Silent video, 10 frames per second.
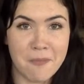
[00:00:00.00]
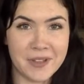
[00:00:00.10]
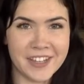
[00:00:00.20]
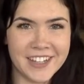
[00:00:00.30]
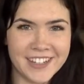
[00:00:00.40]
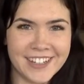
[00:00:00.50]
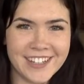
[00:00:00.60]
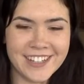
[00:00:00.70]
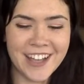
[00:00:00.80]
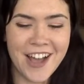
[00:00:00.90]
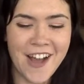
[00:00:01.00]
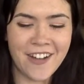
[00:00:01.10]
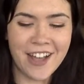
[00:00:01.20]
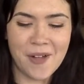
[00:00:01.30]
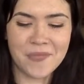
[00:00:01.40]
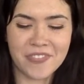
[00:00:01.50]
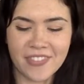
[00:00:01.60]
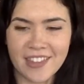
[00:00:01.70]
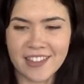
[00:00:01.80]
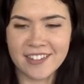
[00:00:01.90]
now. Okay,
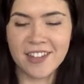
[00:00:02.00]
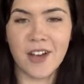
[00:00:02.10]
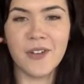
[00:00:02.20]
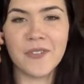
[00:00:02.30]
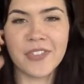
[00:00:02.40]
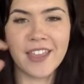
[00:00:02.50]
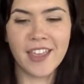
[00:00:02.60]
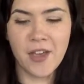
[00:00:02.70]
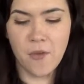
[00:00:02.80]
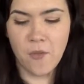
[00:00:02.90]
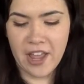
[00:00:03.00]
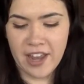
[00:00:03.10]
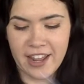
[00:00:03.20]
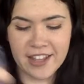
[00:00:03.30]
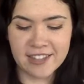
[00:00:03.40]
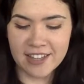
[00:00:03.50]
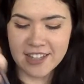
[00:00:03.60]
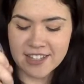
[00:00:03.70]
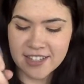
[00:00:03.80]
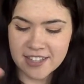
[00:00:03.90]
so when it's the
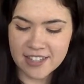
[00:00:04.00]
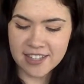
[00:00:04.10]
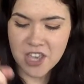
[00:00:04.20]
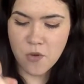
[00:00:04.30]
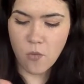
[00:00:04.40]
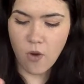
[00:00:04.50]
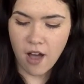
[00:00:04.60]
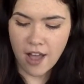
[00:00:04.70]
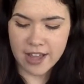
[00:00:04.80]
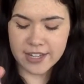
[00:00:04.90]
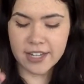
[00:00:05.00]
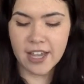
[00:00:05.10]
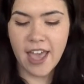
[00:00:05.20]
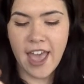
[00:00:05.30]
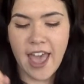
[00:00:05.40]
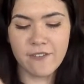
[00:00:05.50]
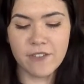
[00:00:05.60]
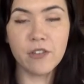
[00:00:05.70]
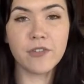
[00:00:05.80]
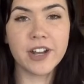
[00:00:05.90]
consistency you want,
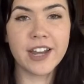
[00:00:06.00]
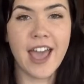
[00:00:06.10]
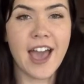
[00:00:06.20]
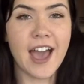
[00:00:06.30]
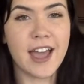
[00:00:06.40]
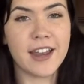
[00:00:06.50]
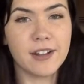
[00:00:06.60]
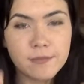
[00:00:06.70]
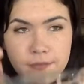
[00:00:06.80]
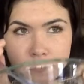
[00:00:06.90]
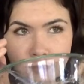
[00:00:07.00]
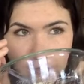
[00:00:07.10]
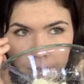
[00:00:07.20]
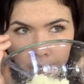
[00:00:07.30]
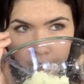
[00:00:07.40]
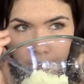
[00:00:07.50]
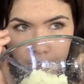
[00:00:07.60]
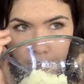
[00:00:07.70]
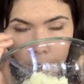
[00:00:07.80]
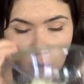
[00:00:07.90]
feel free to add
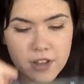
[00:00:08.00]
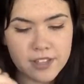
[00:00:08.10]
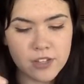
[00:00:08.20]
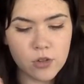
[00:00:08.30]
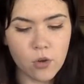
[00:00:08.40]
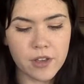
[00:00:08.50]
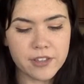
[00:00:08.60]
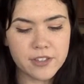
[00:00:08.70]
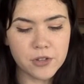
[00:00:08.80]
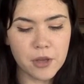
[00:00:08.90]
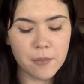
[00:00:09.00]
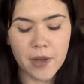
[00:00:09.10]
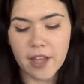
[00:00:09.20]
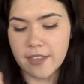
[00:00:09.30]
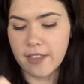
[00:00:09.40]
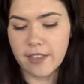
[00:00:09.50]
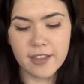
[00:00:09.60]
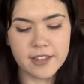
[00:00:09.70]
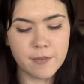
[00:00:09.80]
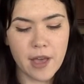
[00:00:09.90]
more essential oils to it, but
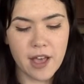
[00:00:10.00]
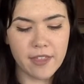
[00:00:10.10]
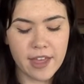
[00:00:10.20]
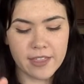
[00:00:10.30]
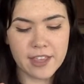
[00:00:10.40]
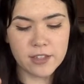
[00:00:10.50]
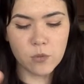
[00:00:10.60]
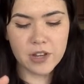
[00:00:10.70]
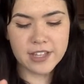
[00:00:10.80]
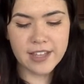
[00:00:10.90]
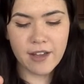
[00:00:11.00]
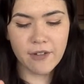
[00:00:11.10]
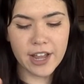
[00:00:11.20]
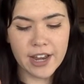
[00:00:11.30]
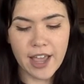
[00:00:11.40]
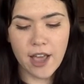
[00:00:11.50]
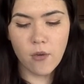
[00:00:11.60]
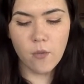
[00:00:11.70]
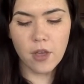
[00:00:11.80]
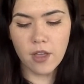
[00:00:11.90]
the smell that this one is at right
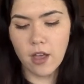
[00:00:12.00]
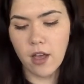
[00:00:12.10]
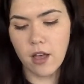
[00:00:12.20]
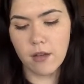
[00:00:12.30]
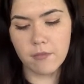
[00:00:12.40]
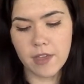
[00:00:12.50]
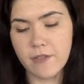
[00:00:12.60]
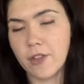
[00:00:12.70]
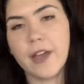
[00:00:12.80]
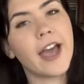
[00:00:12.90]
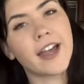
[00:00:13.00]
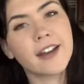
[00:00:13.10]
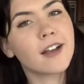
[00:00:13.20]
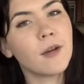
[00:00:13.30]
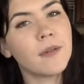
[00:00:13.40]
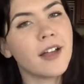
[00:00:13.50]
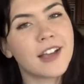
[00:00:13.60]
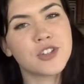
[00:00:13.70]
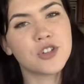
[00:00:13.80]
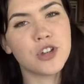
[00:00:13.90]
now, even though I added a couple
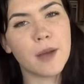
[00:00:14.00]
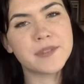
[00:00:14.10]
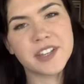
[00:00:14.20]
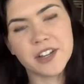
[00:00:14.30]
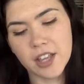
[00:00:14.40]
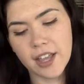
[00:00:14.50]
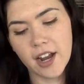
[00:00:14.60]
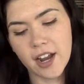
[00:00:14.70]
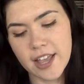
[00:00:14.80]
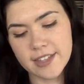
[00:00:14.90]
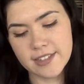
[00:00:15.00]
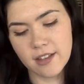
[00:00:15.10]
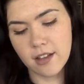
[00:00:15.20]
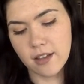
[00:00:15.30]
extra drops here and there, it's